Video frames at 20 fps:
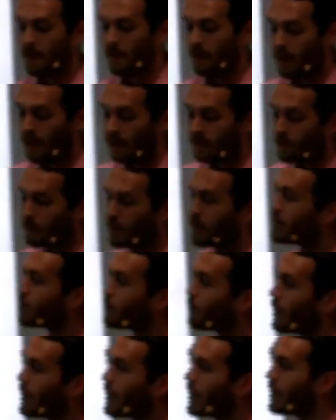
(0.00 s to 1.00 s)
And so we need to
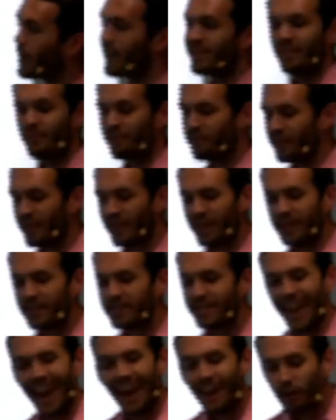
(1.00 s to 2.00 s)
recognize that feelings
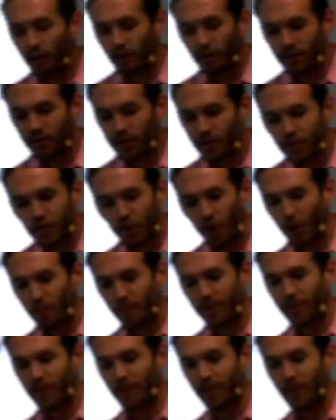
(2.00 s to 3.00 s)
cannot
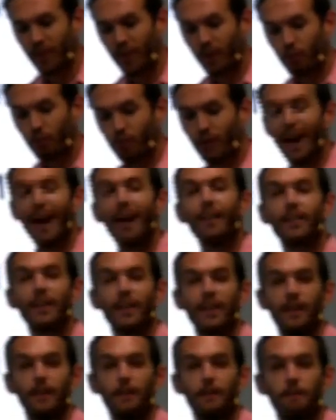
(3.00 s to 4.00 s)
determine reality.
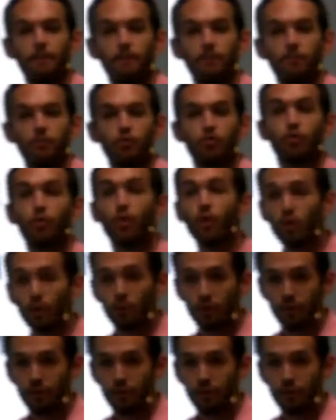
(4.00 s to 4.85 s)
Truth,